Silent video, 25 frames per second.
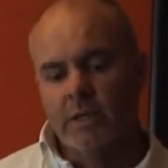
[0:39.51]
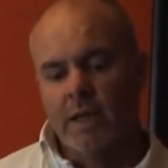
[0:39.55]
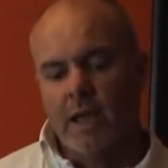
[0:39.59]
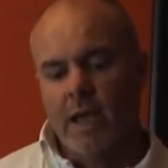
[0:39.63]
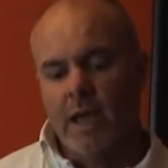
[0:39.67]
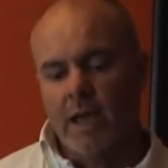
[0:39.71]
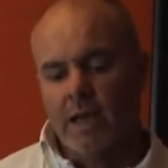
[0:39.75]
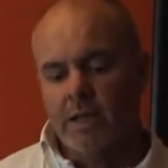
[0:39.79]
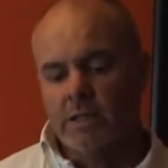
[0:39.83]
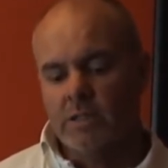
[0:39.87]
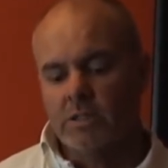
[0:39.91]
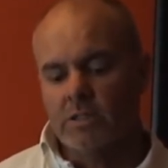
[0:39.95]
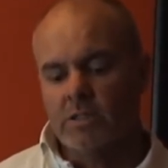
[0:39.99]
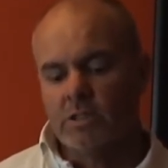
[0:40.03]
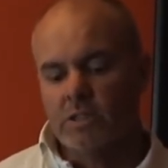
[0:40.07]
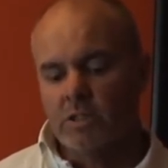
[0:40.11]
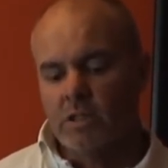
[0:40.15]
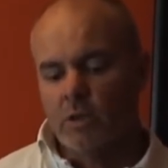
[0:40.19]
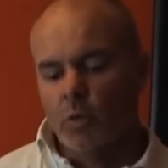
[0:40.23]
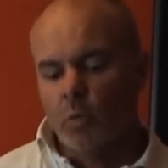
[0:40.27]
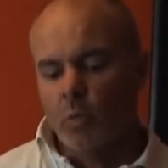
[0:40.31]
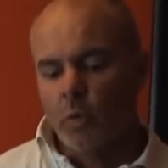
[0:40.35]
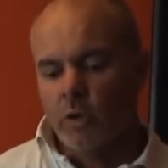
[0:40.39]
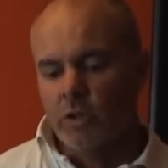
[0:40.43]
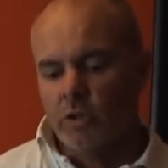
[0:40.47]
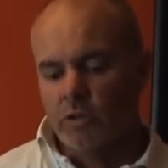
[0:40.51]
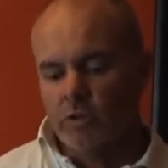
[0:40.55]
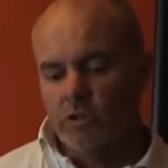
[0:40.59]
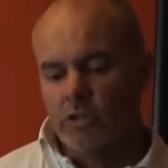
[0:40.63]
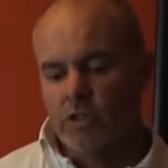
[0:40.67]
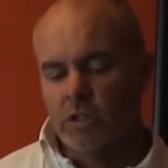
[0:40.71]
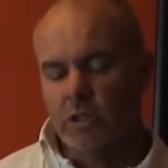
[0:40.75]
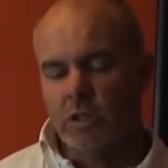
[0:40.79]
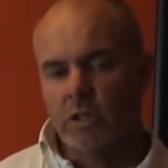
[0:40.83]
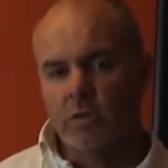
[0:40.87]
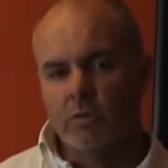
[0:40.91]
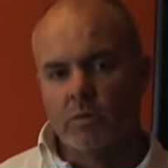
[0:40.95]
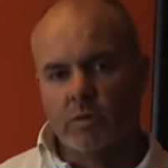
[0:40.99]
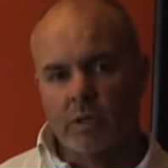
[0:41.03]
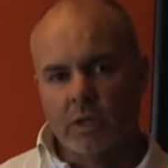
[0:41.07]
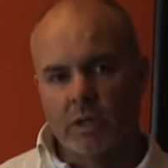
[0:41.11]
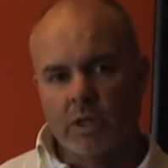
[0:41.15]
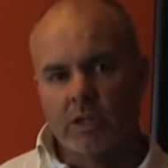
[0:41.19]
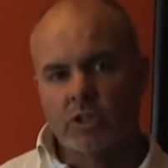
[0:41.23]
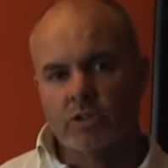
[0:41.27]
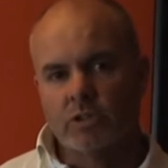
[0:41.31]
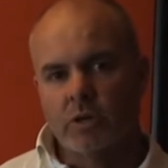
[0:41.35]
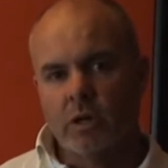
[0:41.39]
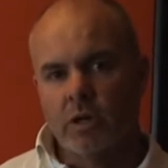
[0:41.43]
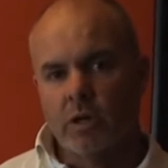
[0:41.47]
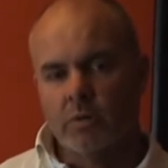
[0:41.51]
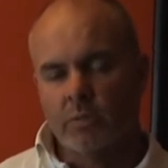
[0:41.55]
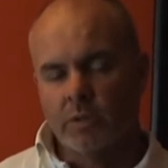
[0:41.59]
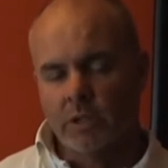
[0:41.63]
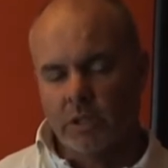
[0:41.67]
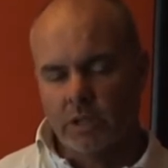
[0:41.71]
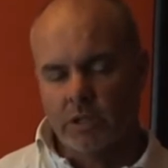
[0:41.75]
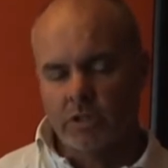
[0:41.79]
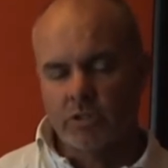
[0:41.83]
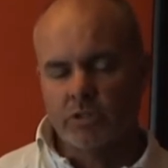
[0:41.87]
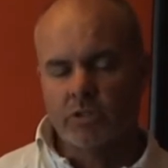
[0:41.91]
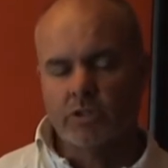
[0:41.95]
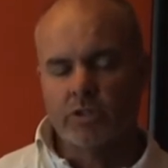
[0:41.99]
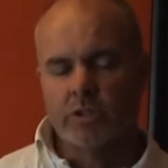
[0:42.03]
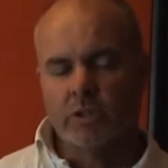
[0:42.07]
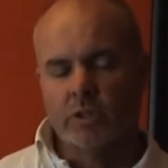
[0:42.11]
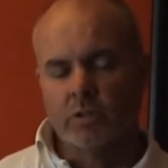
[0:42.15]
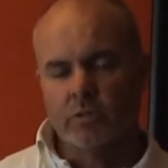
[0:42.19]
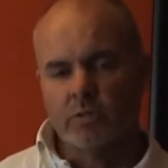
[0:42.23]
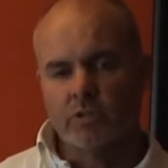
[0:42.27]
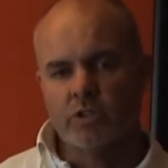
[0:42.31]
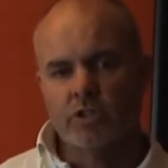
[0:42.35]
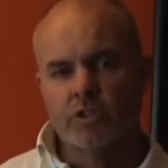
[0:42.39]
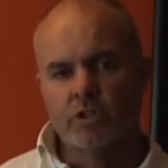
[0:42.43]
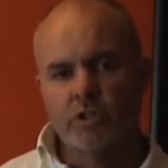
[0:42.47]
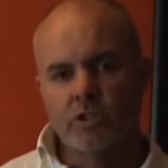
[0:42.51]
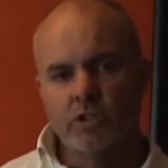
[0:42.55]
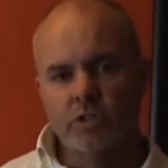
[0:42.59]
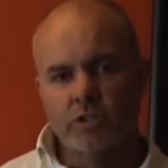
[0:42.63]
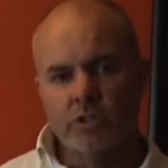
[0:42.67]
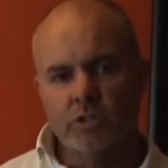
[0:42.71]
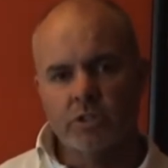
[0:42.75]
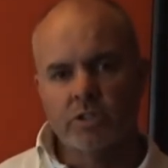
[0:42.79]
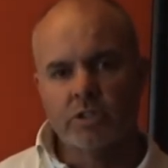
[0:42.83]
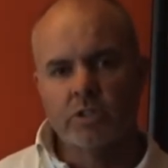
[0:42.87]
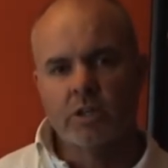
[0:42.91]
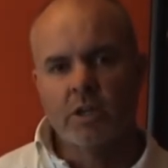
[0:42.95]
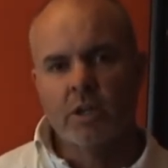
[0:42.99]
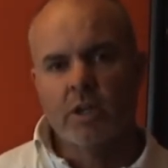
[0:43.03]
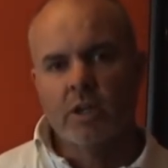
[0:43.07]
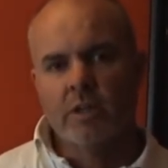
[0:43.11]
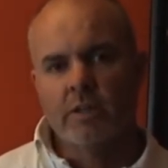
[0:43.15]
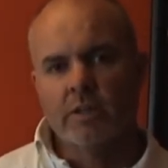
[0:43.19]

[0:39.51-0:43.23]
And when you're dealing with a lecturer and when lecturers are dealing with students,